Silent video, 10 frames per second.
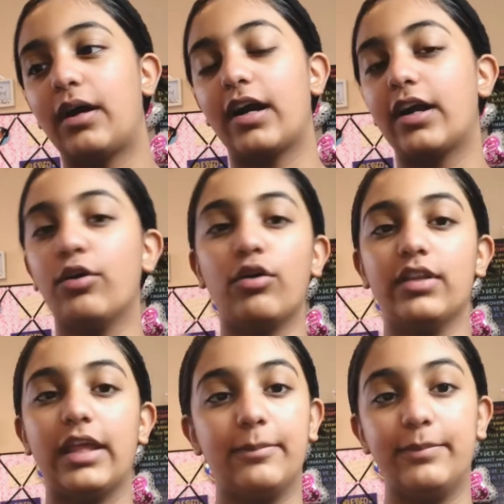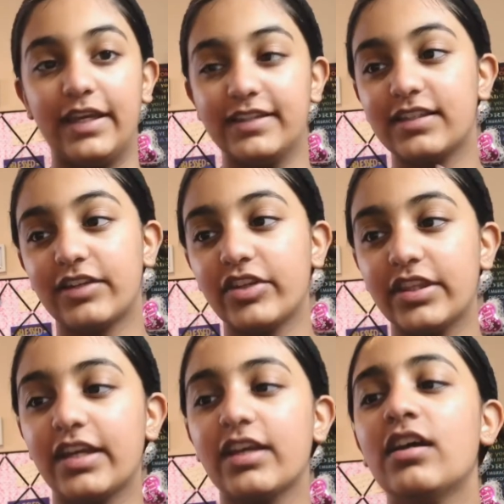our whole like base and
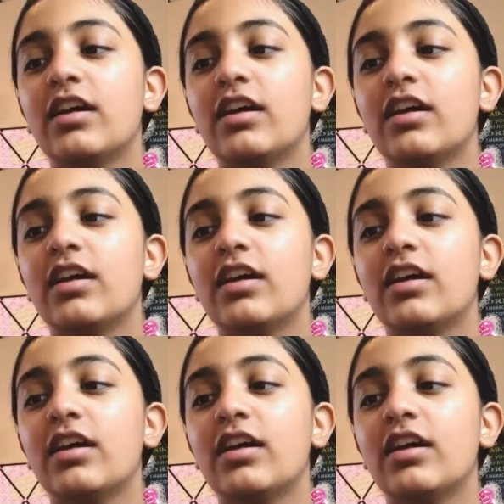everything.